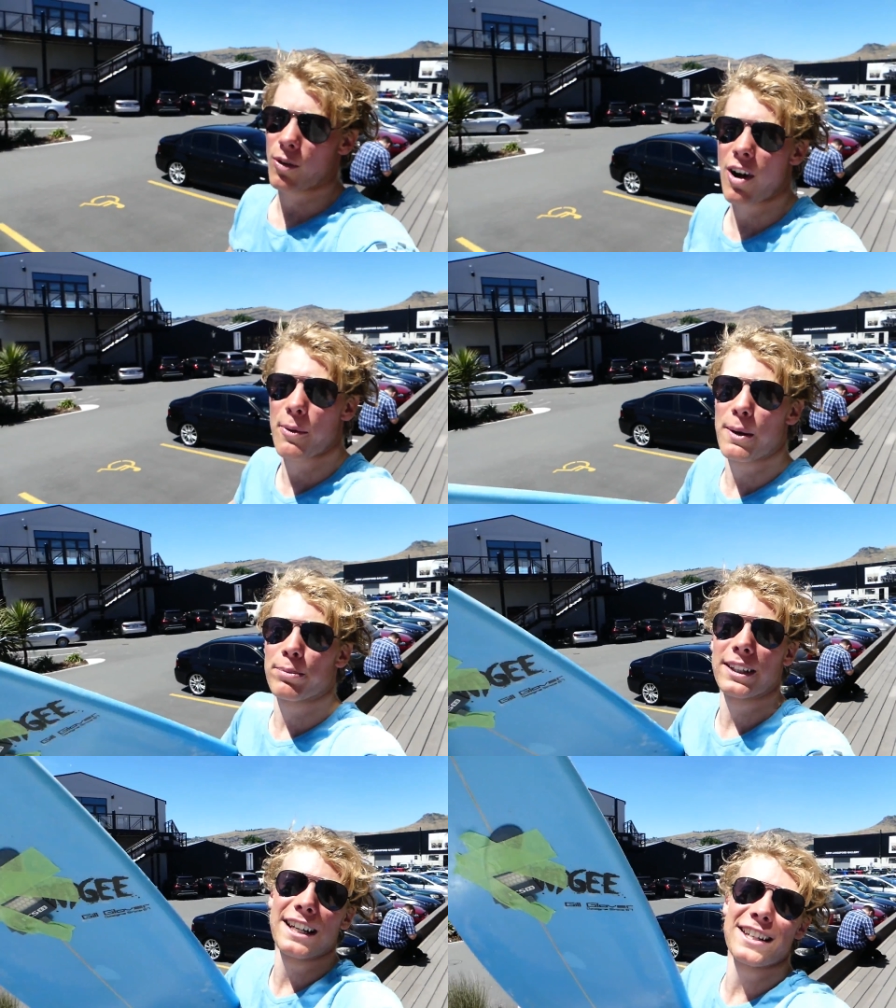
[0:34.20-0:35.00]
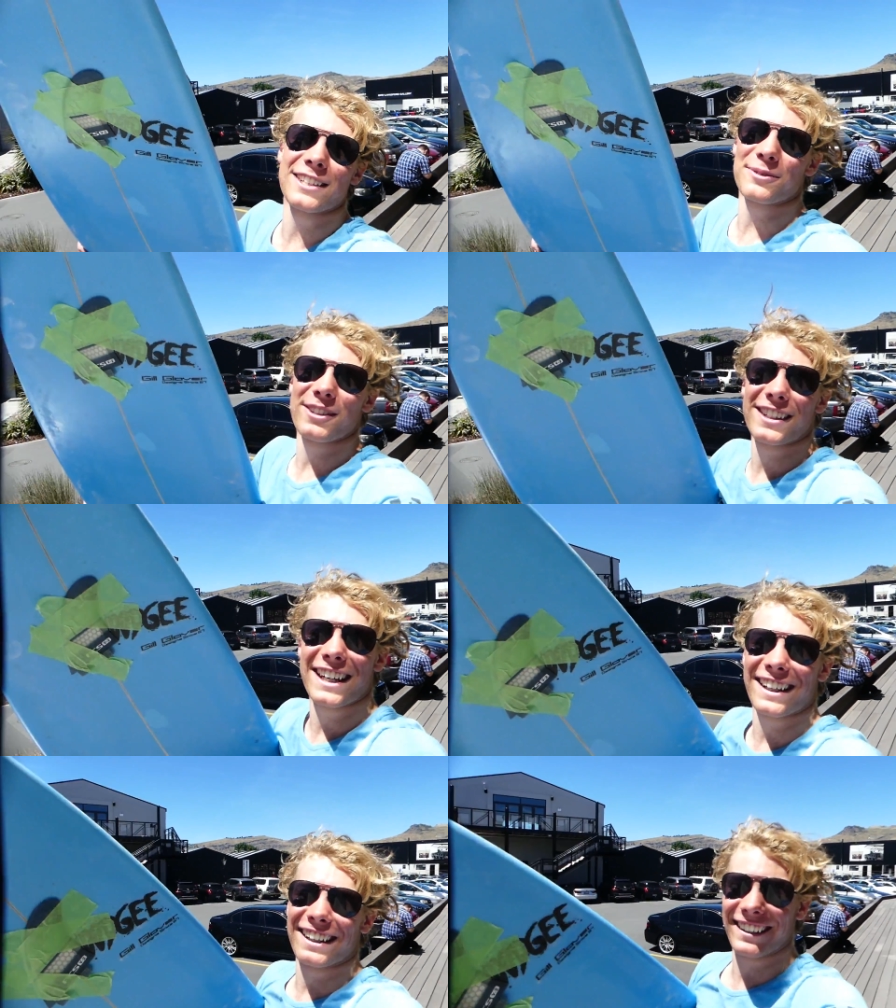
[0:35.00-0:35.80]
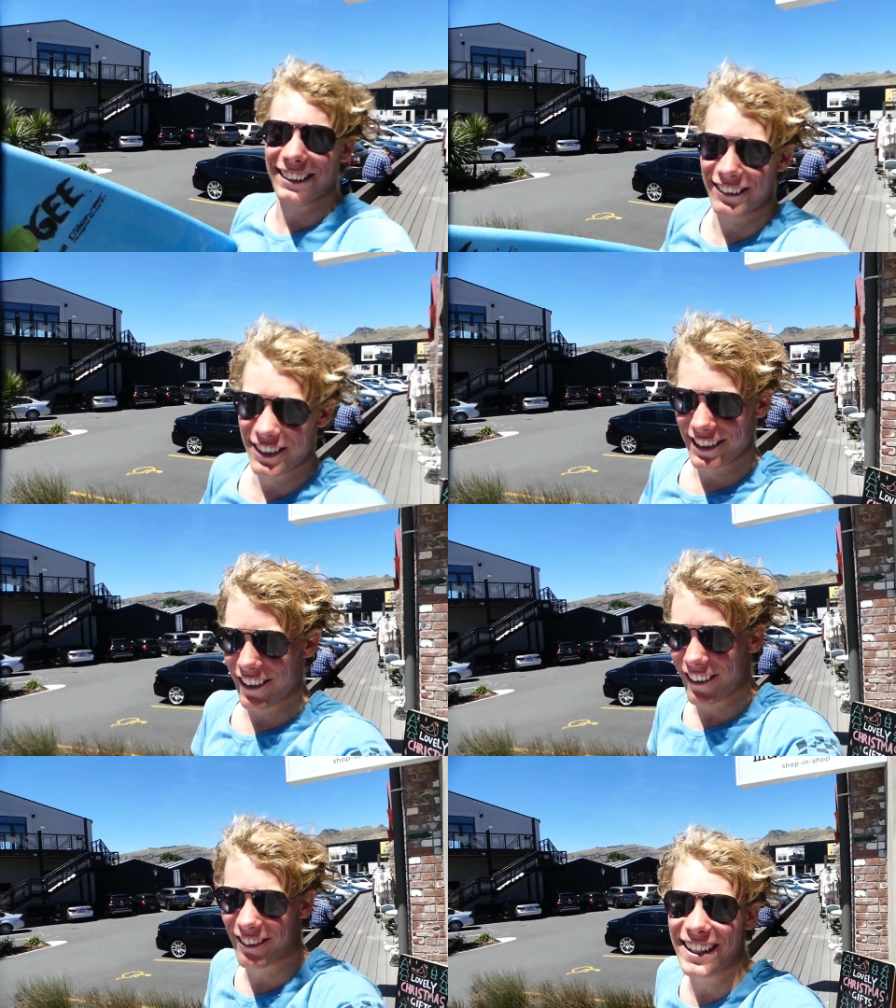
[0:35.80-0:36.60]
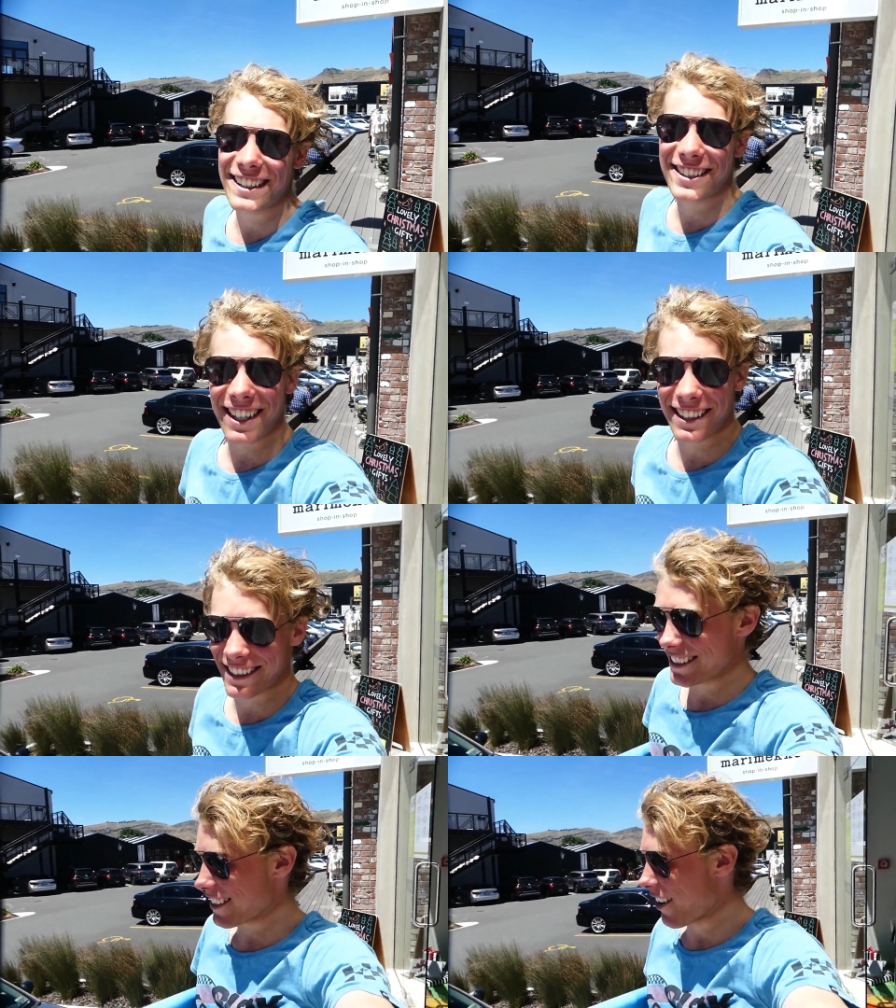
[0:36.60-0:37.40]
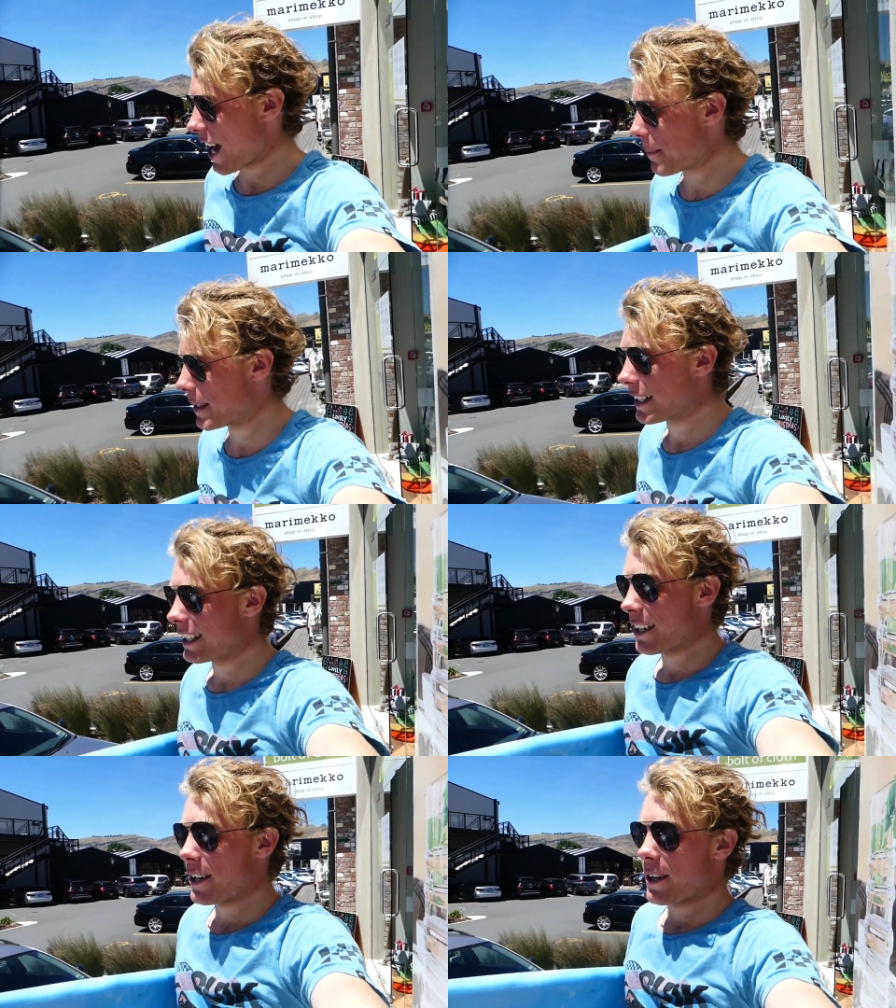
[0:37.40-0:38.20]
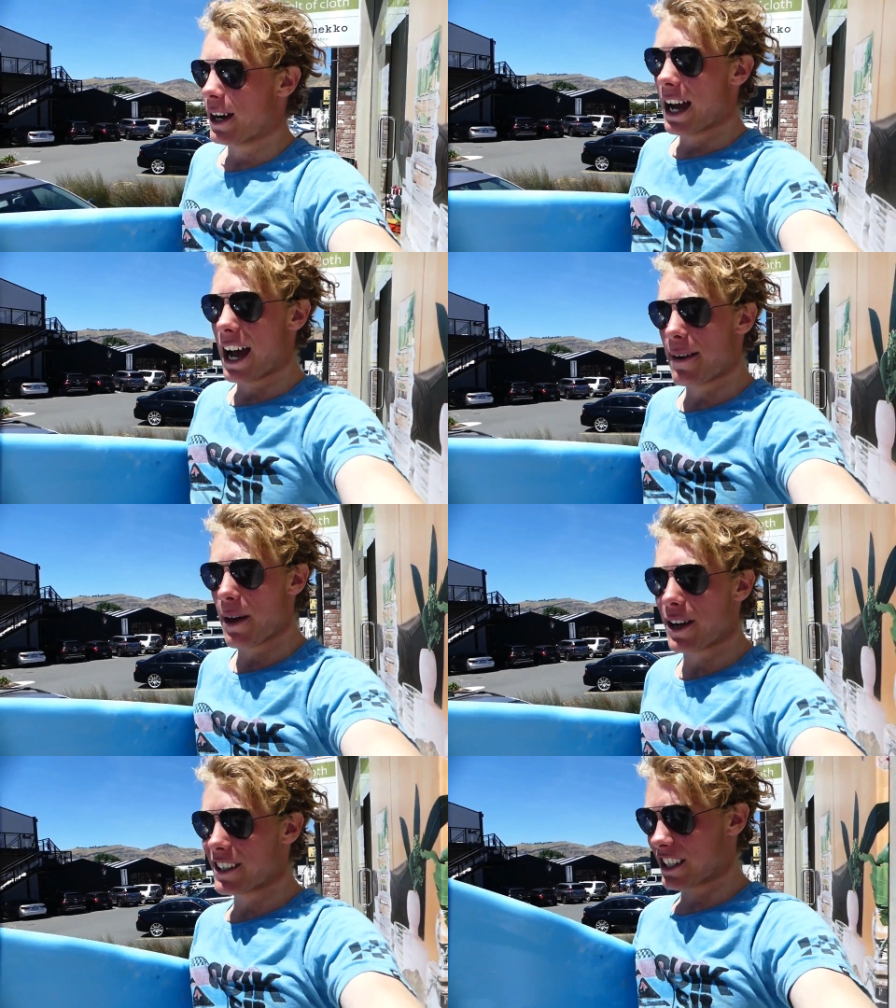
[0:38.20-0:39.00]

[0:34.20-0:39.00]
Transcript: right. We're pleased with it. It was really just in time. Uh, they were going to